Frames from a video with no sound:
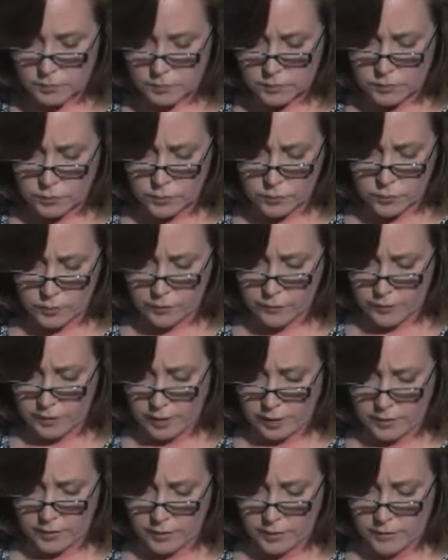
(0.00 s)
the
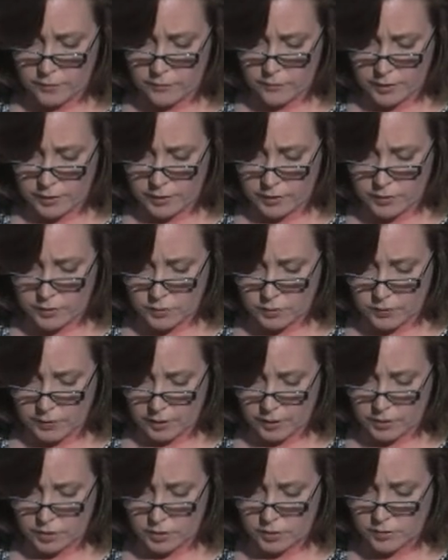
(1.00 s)
Norfolk area in various
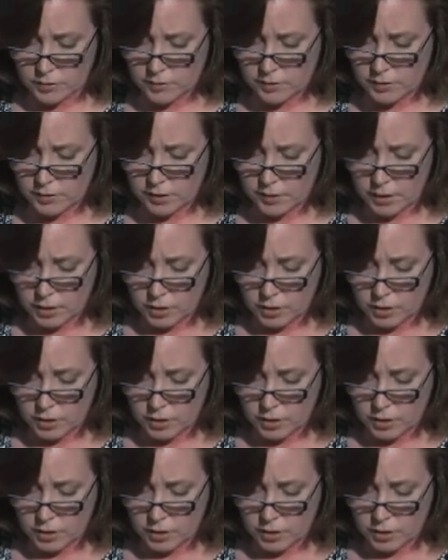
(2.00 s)
locations.